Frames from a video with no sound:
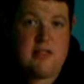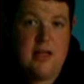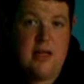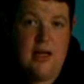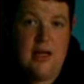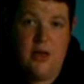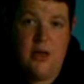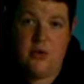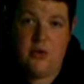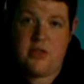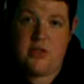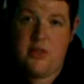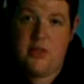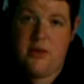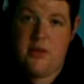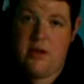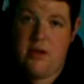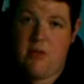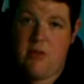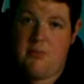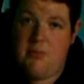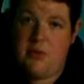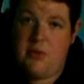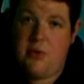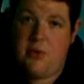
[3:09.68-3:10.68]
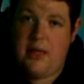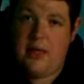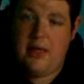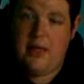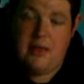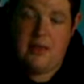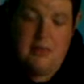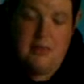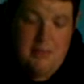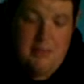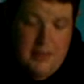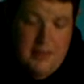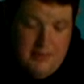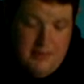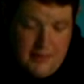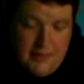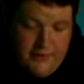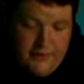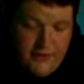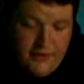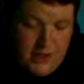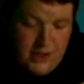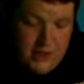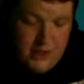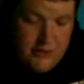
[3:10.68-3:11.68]
dialogues going on between me and my
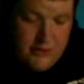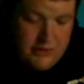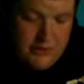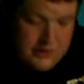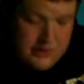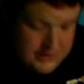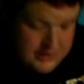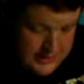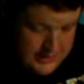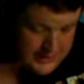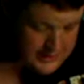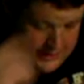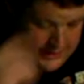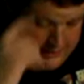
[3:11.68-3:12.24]
father and,